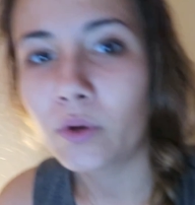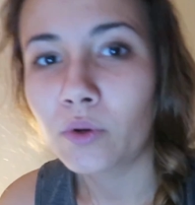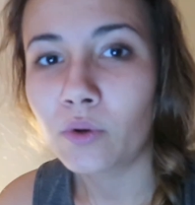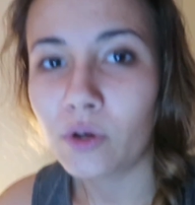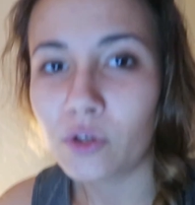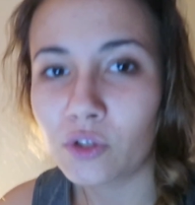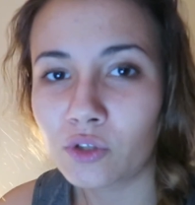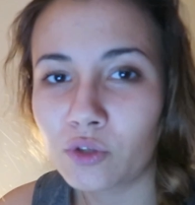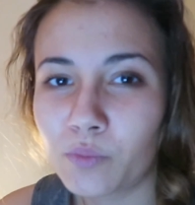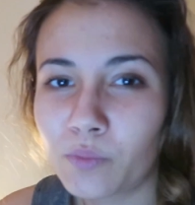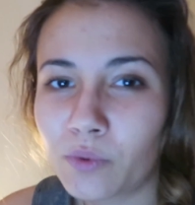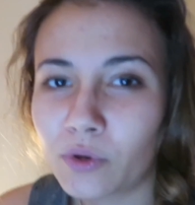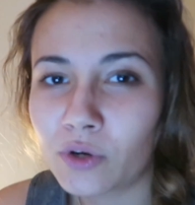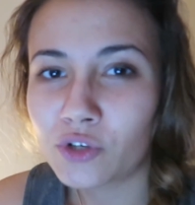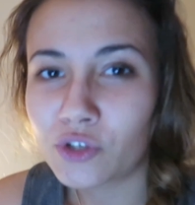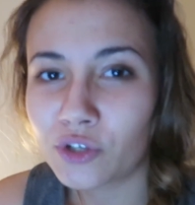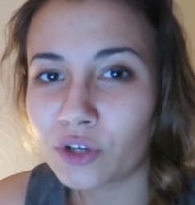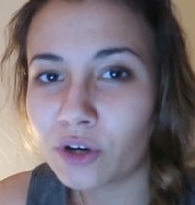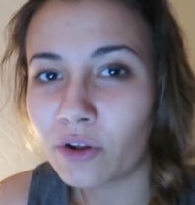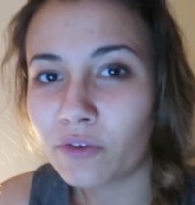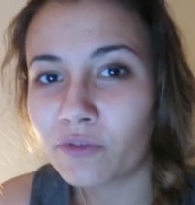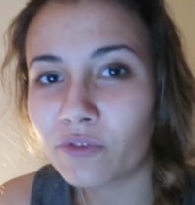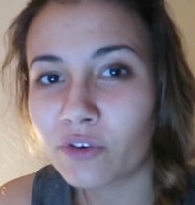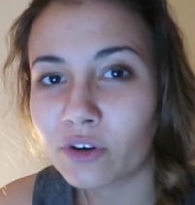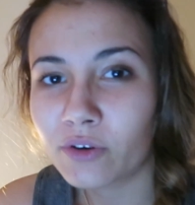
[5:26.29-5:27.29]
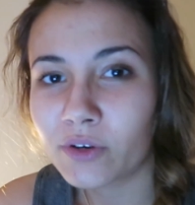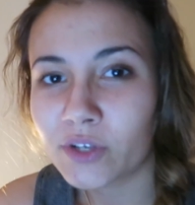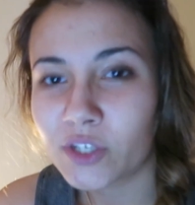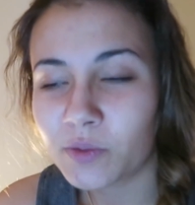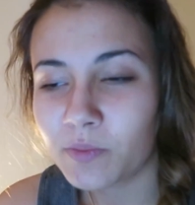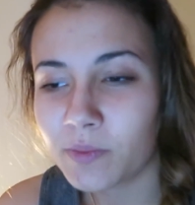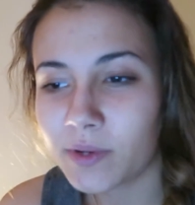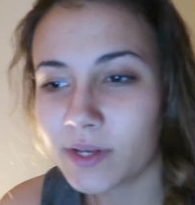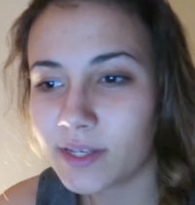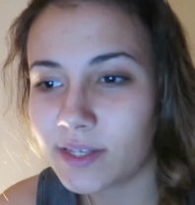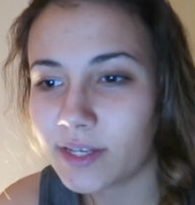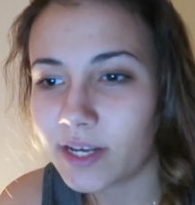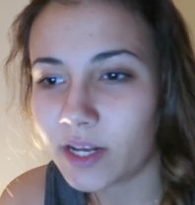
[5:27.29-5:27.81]
we're going to Portugal for
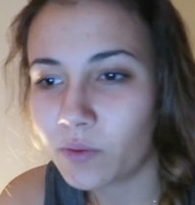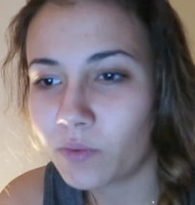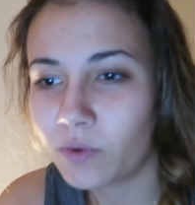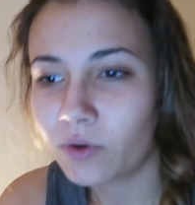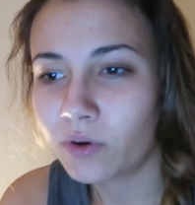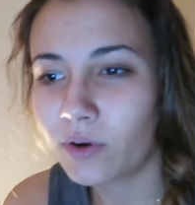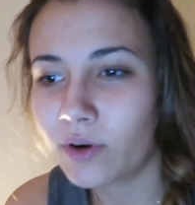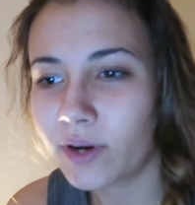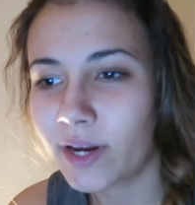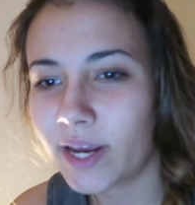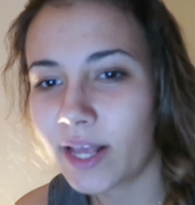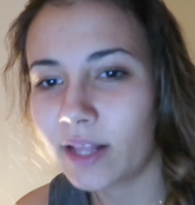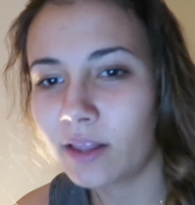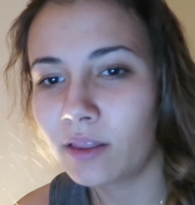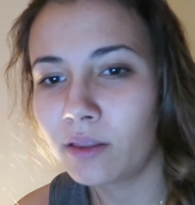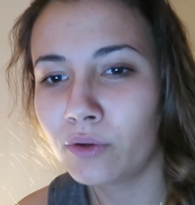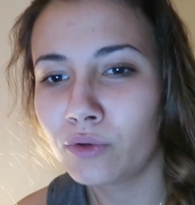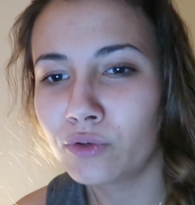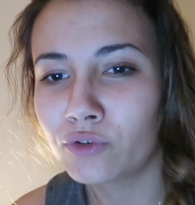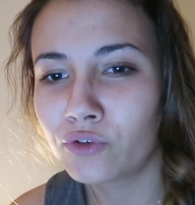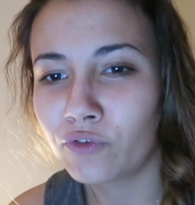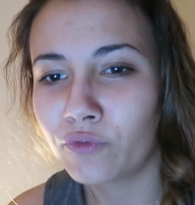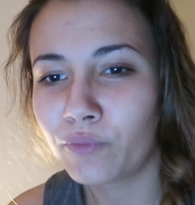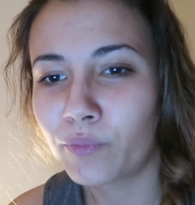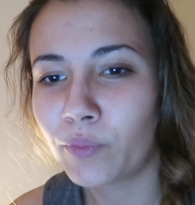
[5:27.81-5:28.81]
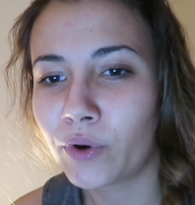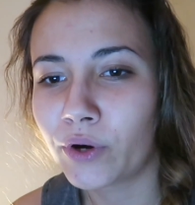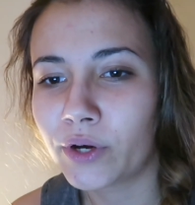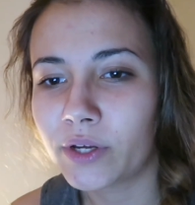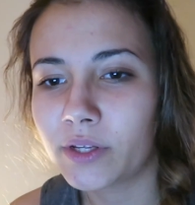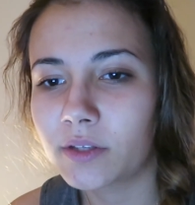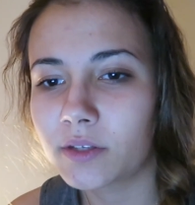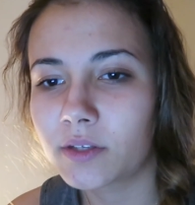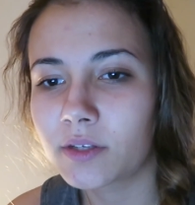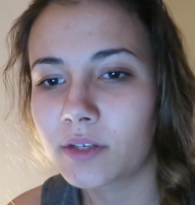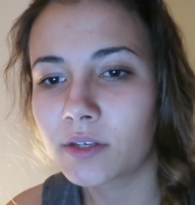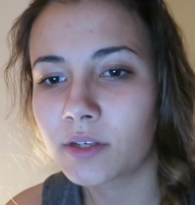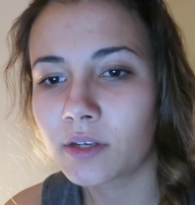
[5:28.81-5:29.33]
Christmas and we're gonna get loads of
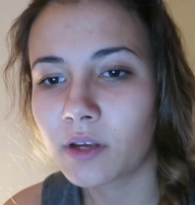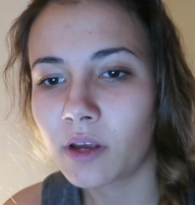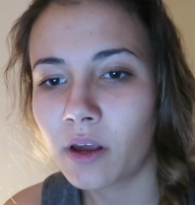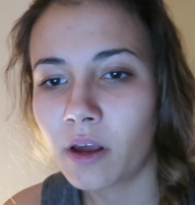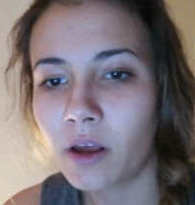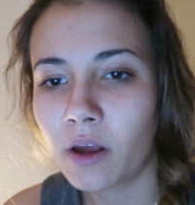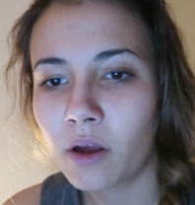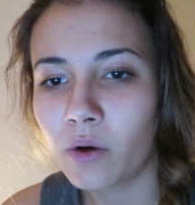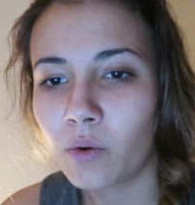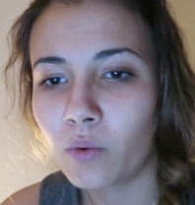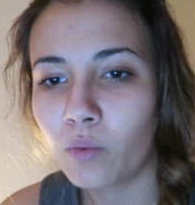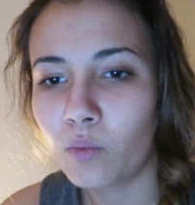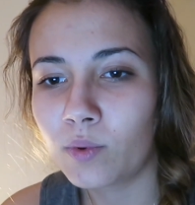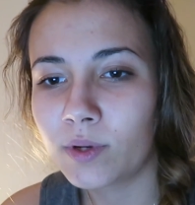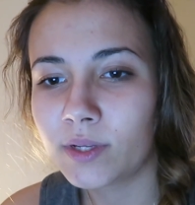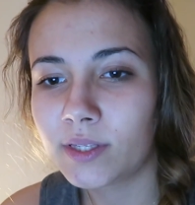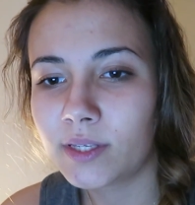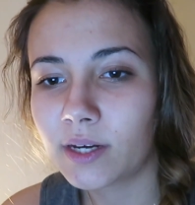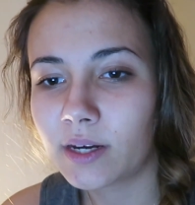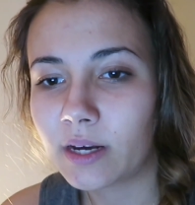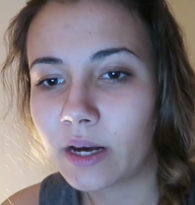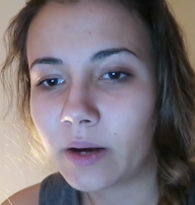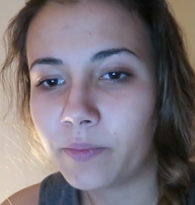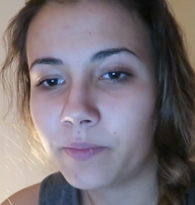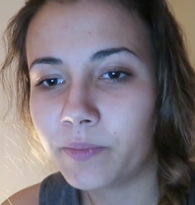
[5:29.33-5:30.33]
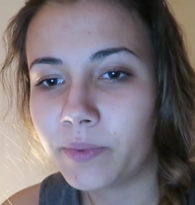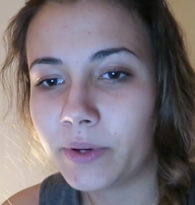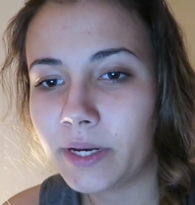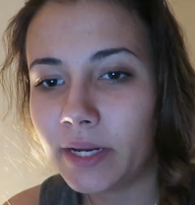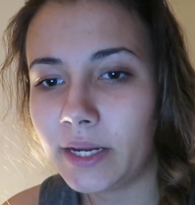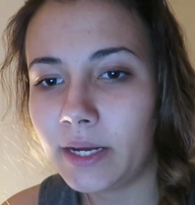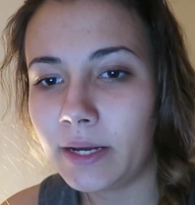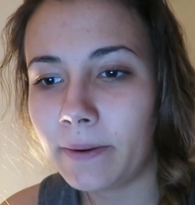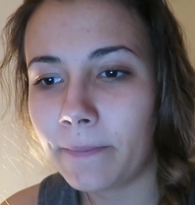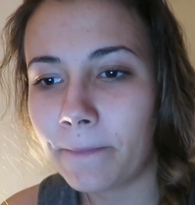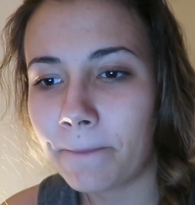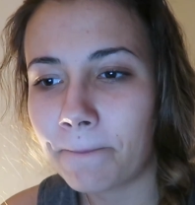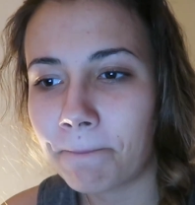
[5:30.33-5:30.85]
points with the
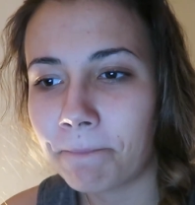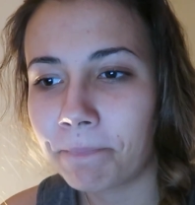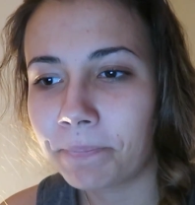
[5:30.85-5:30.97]
company